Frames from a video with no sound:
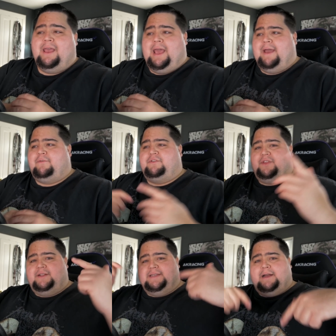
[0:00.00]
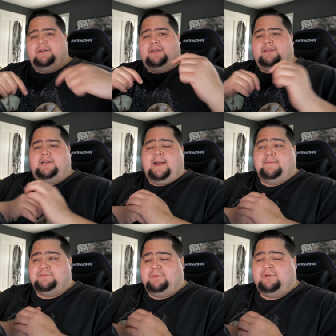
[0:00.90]
everything down in the
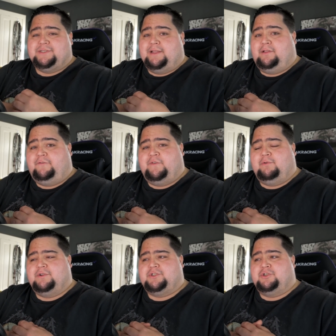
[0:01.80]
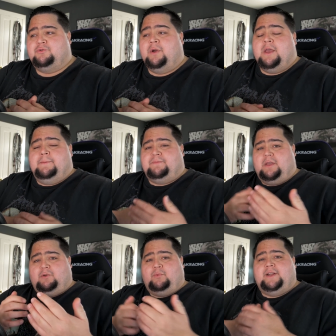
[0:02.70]
comments below as I look forward to
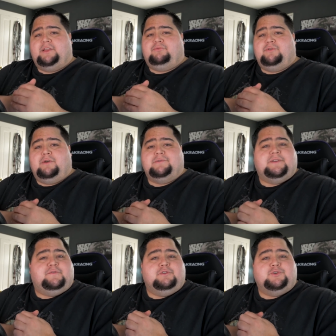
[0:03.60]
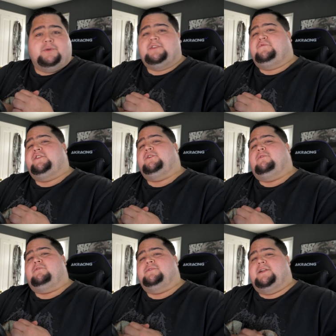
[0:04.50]
reading through those. If you enjoyed this video or
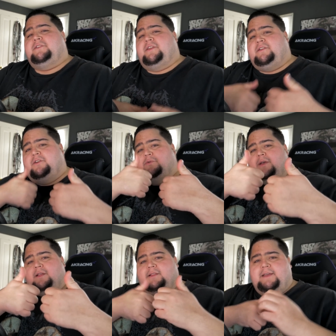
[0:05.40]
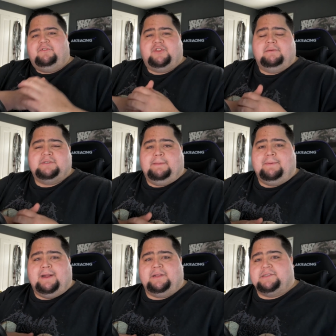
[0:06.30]
learned anything new, leave a thumbs up
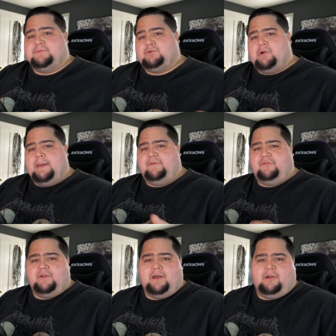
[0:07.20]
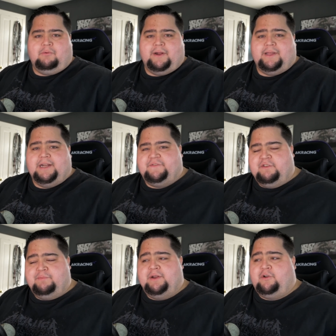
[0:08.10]
on it. Subscribe if you're not already, and if
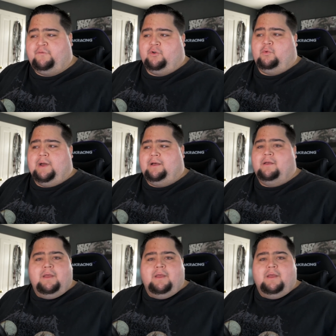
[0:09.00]
you've been here for a while,